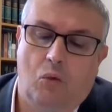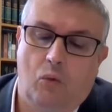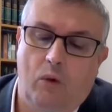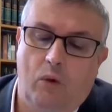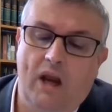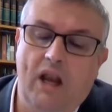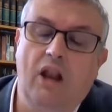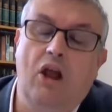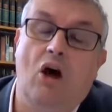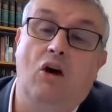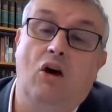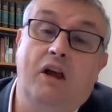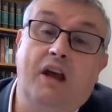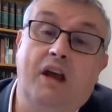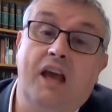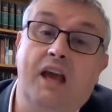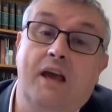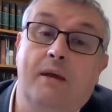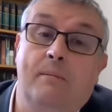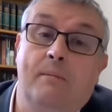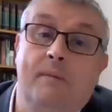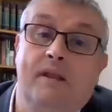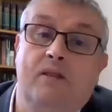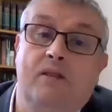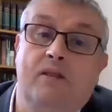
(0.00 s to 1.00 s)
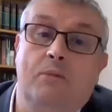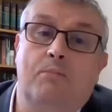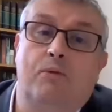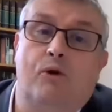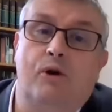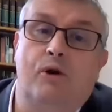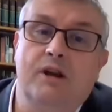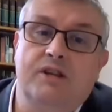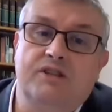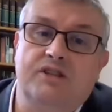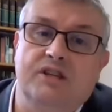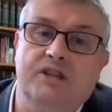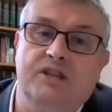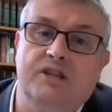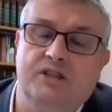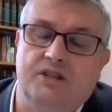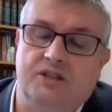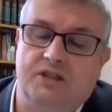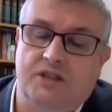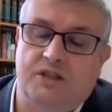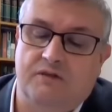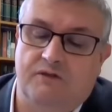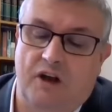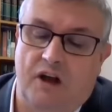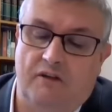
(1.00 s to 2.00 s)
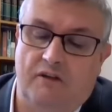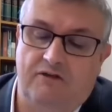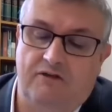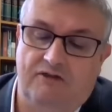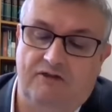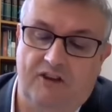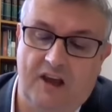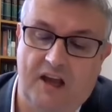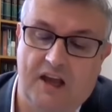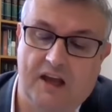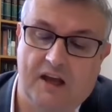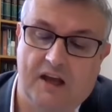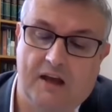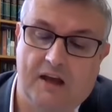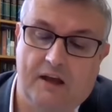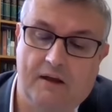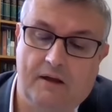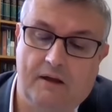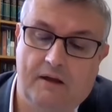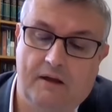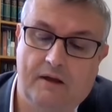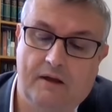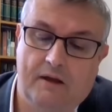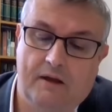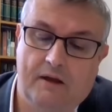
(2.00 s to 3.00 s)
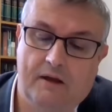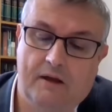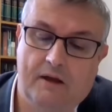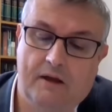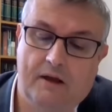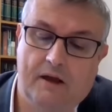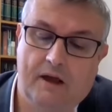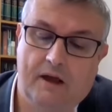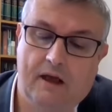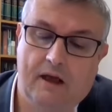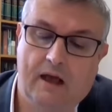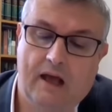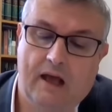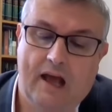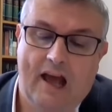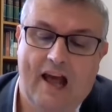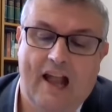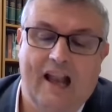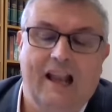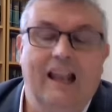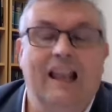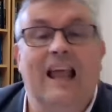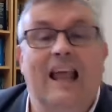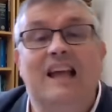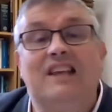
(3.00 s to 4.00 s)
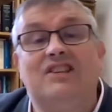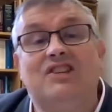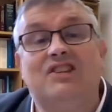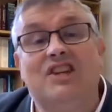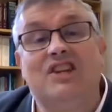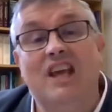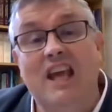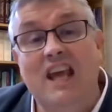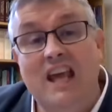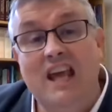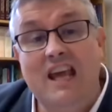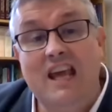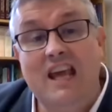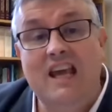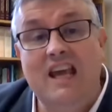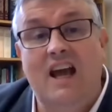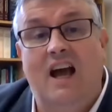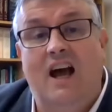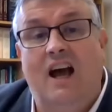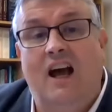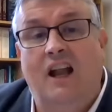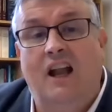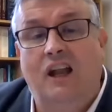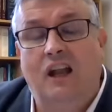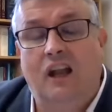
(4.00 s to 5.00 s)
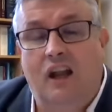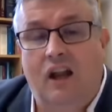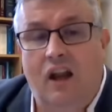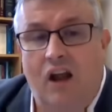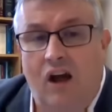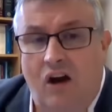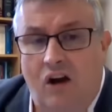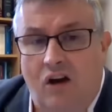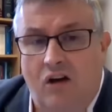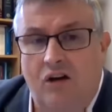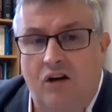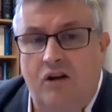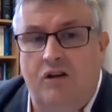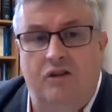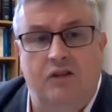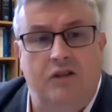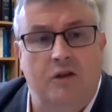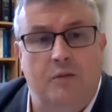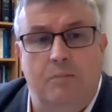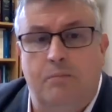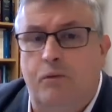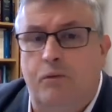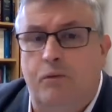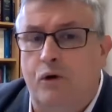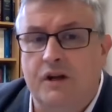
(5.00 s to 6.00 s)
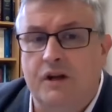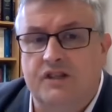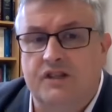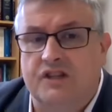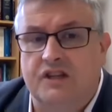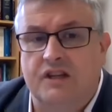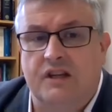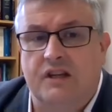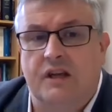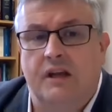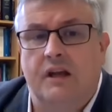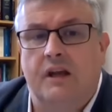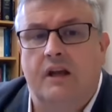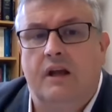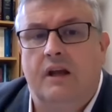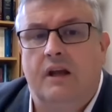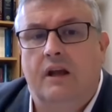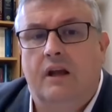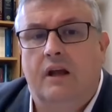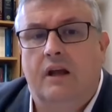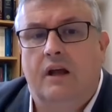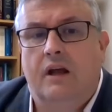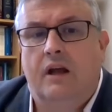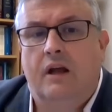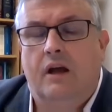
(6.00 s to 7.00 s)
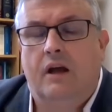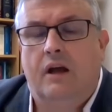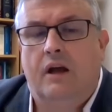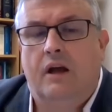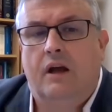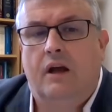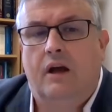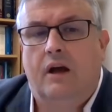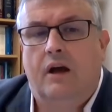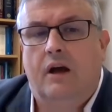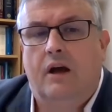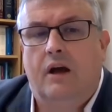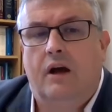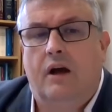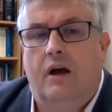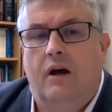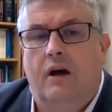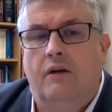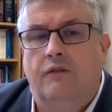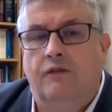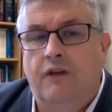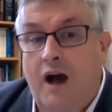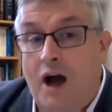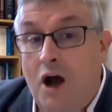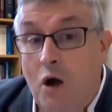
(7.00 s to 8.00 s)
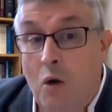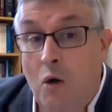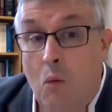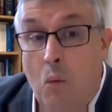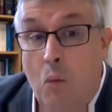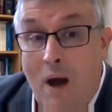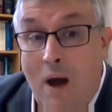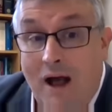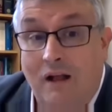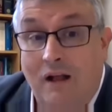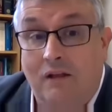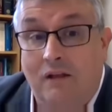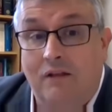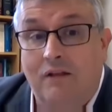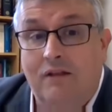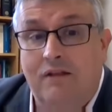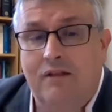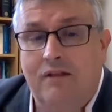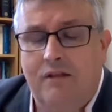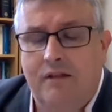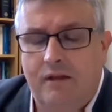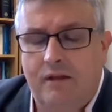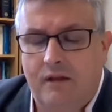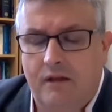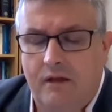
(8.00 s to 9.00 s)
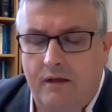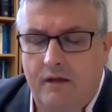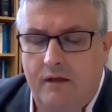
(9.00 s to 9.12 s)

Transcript: We lock him in the prisons of our fear, lest he unlock the prison of our wealth.